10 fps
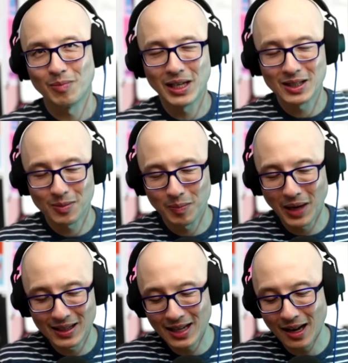Because
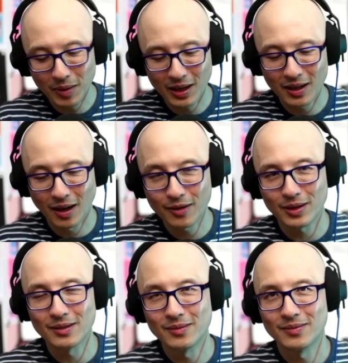by the time you hit
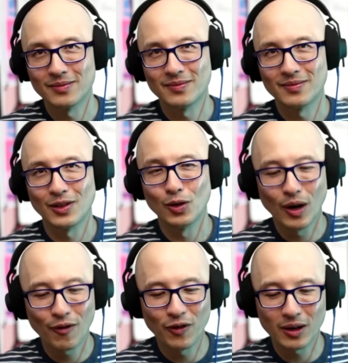100,
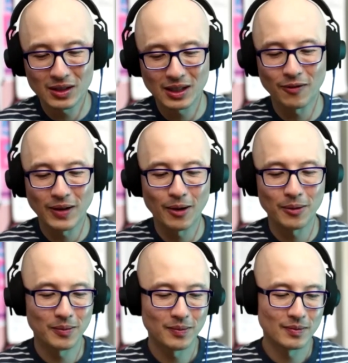you'll have figured stuff
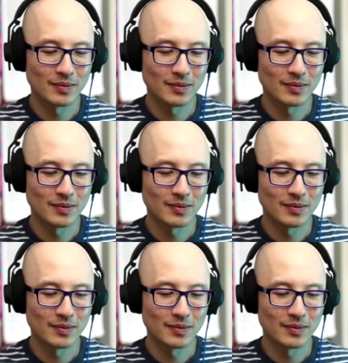out.